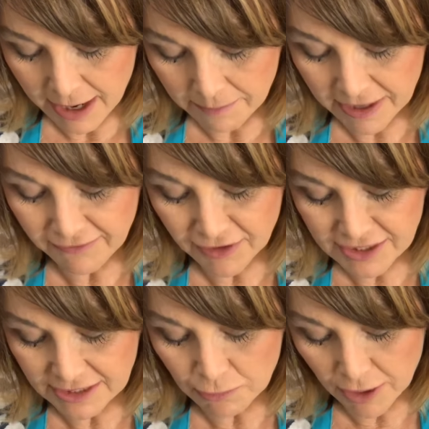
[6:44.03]
But if you
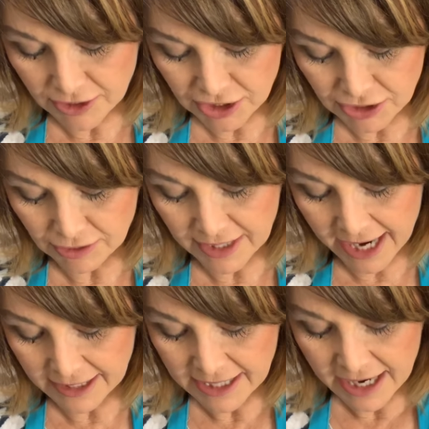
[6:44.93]
did want to do
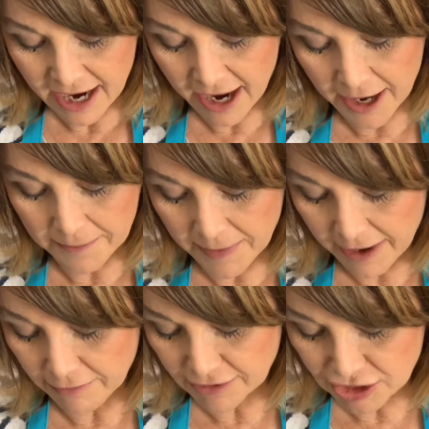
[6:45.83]
that,
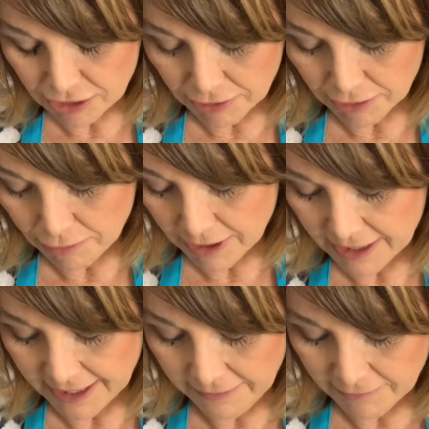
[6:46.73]
I will show you
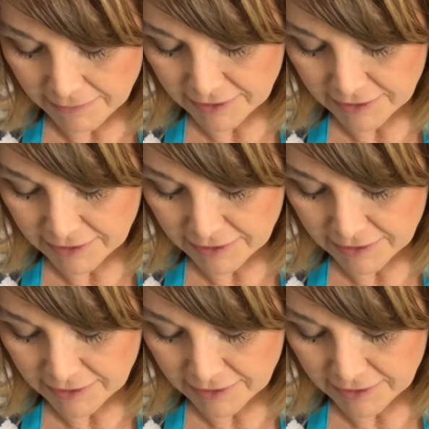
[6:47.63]
quickly while